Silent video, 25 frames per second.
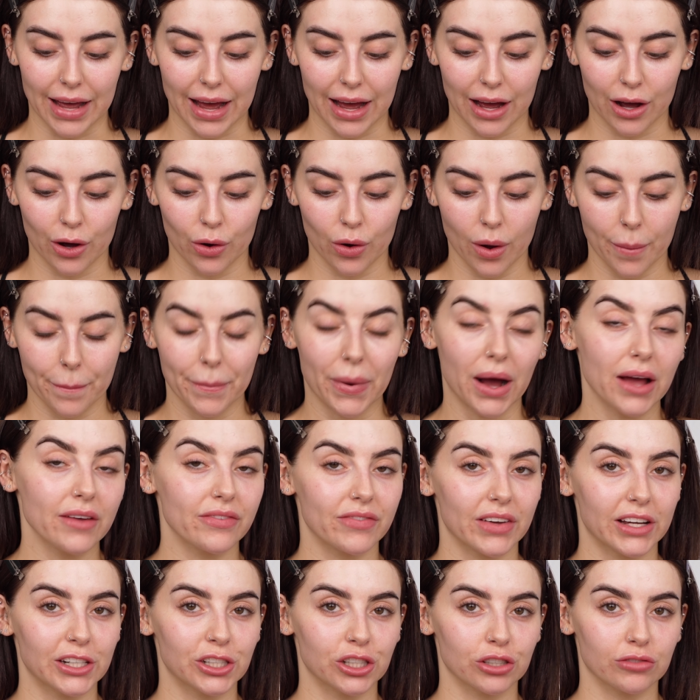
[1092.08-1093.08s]
Now, my
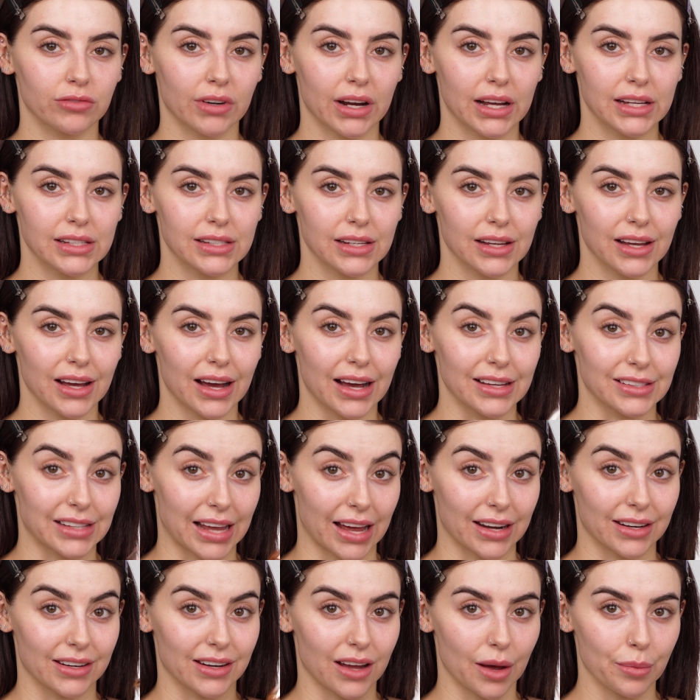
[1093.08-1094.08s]
facial razor has
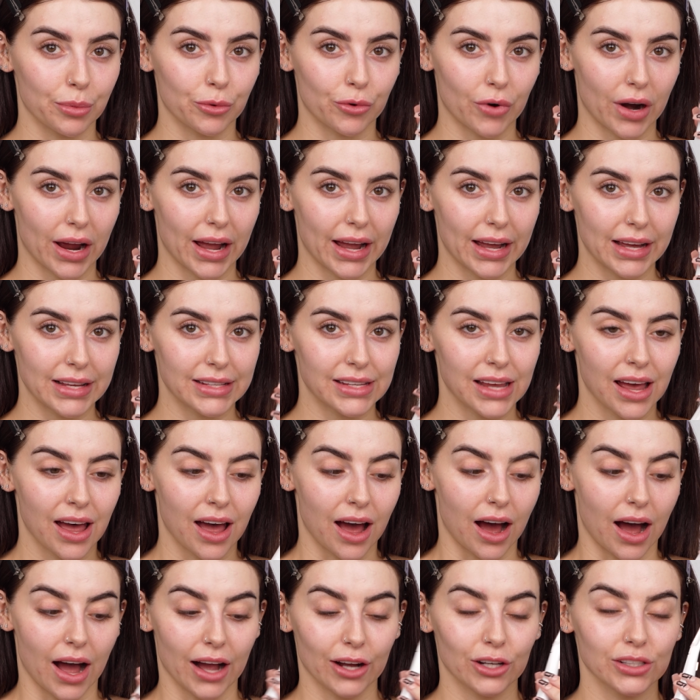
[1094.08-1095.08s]
had an upgrade.
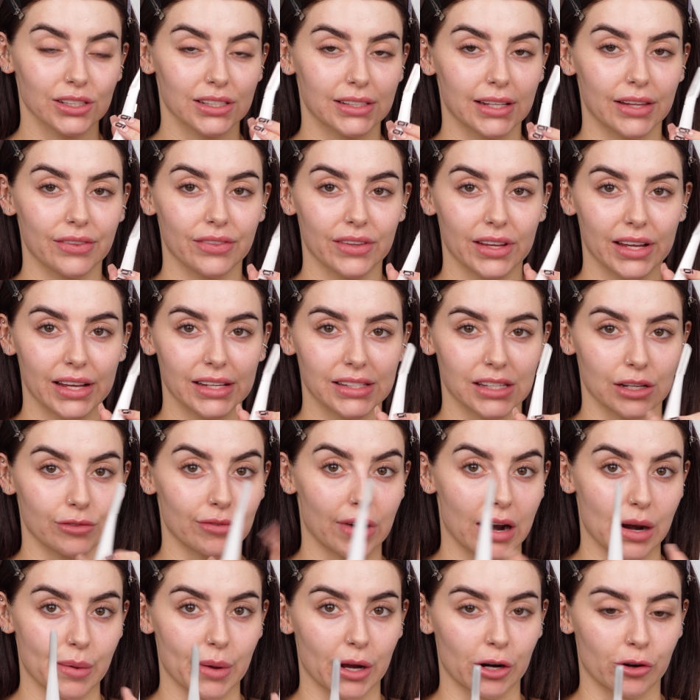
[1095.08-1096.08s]
I got sent this
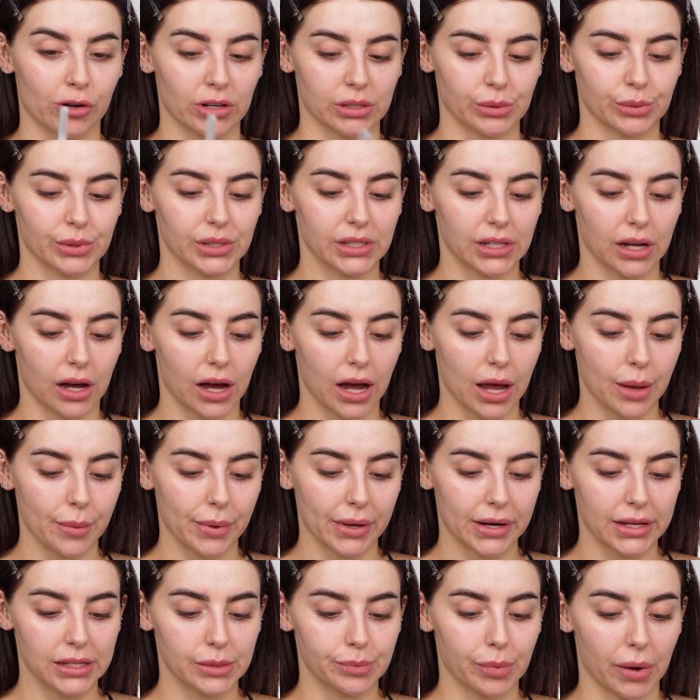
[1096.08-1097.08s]
around about Christmas time.
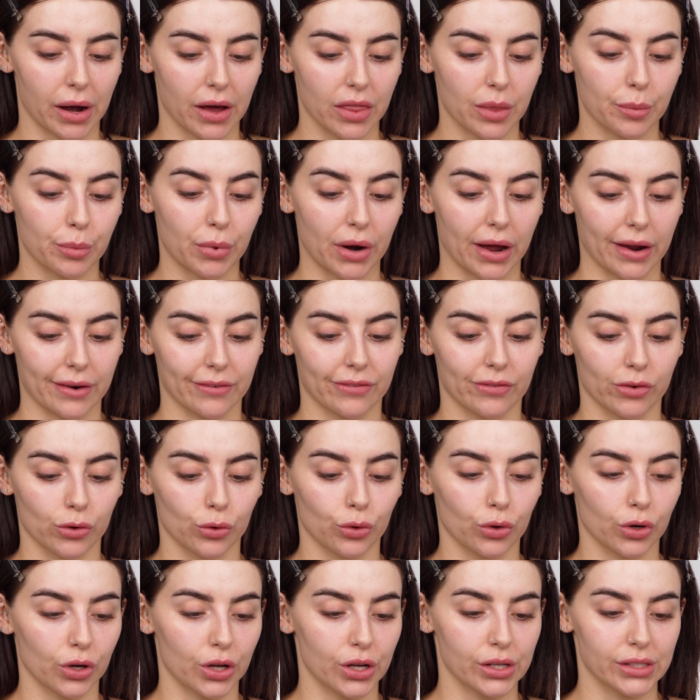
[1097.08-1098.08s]
It is by the brand
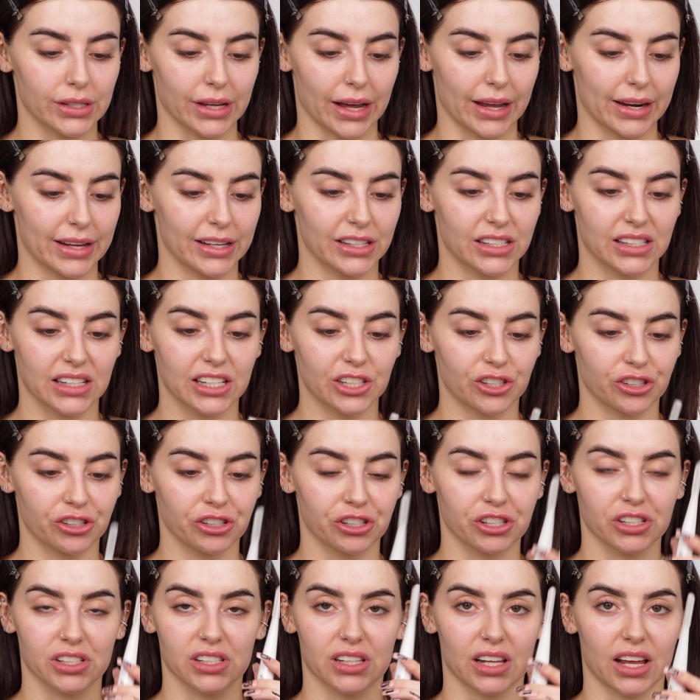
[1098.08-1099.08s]
Flawless and it's
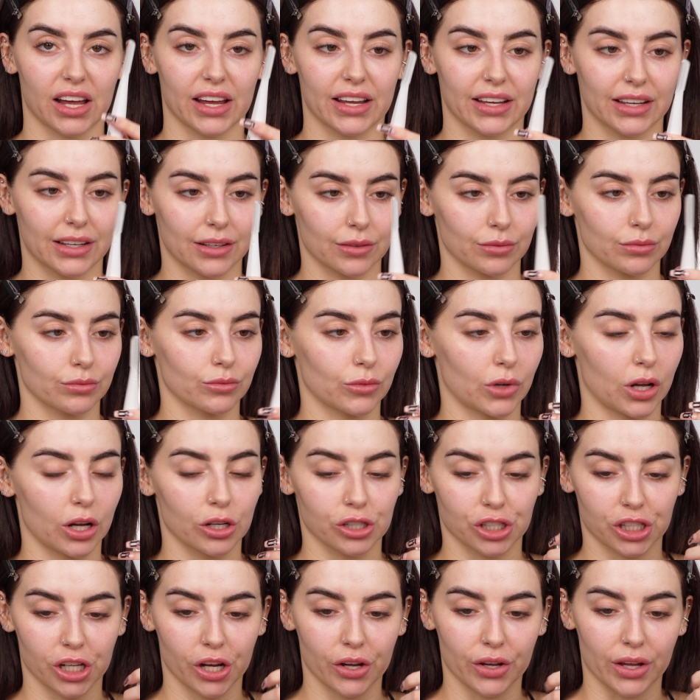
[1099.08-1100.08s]
literally just like, well,
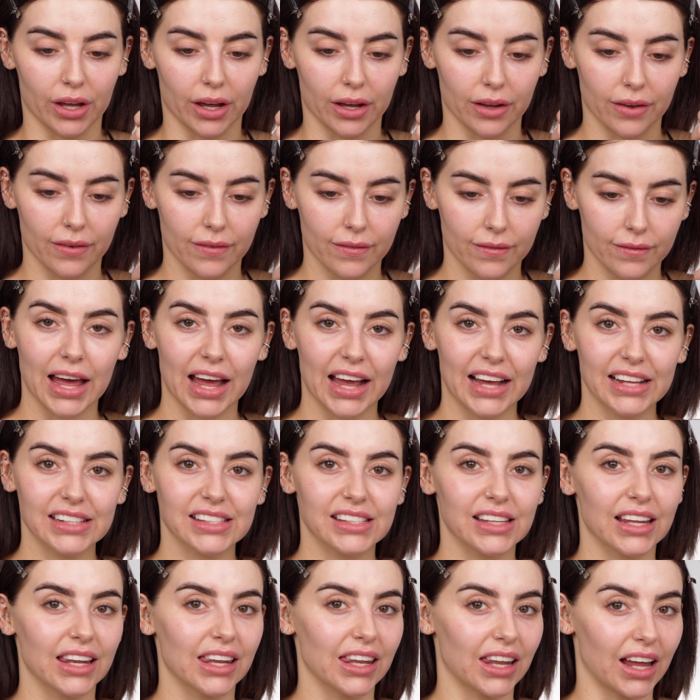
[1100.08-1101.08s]
I'll show you.
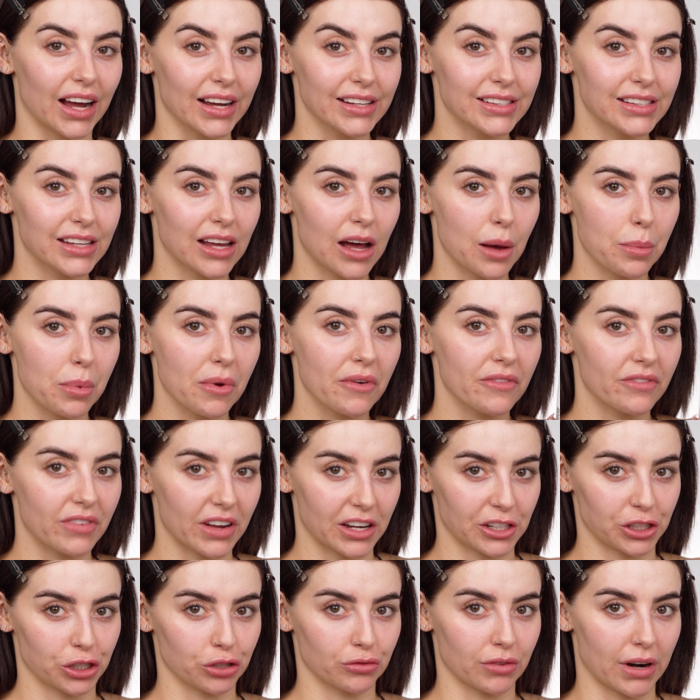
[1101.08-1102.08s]
It's a light up
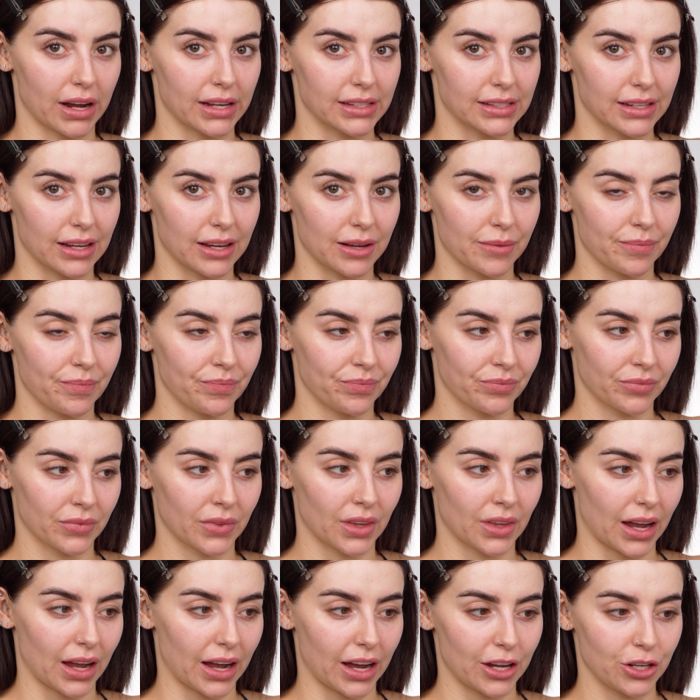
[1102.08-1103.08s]
facial razor
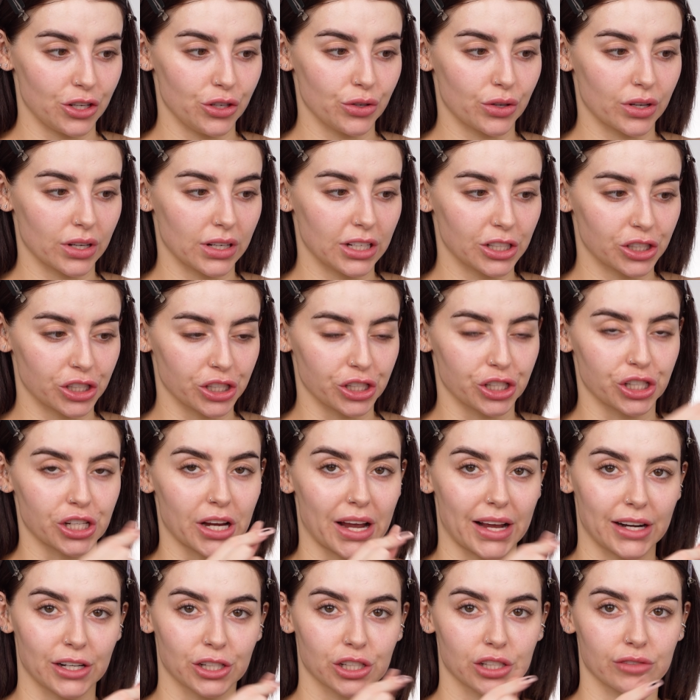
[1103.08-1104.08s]
and you can literally
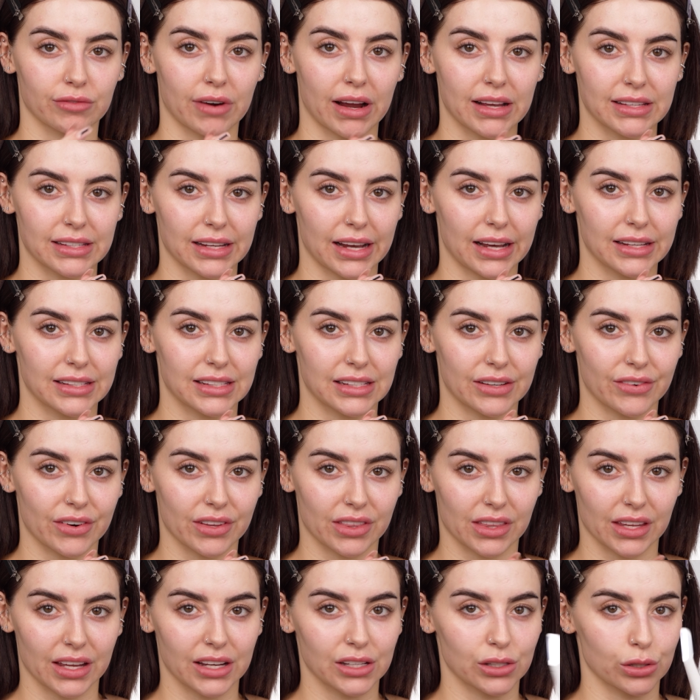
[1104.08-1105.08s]
change the razor heads and
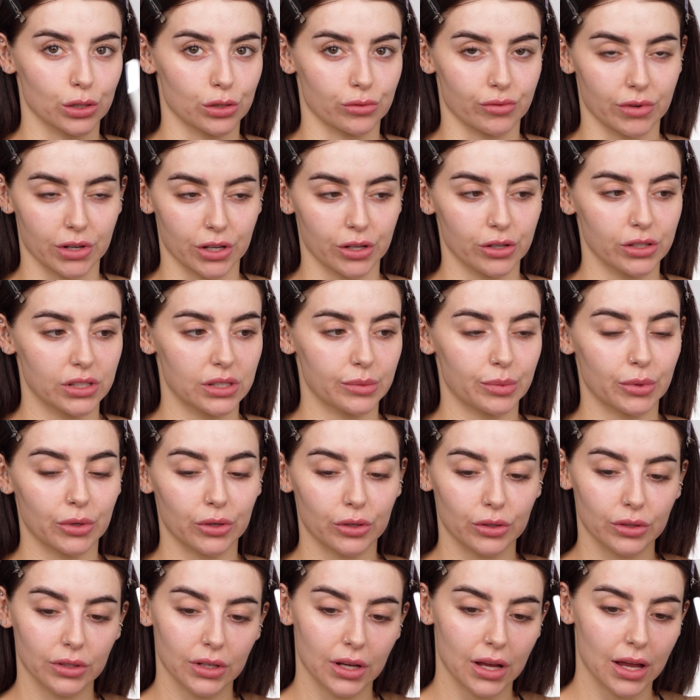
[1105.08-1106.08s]
everything so it's
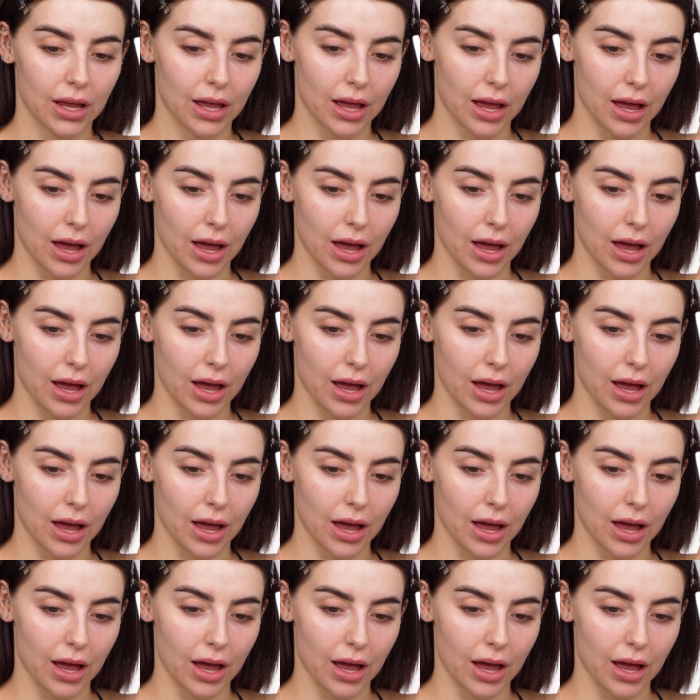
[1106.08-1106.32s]
reusable.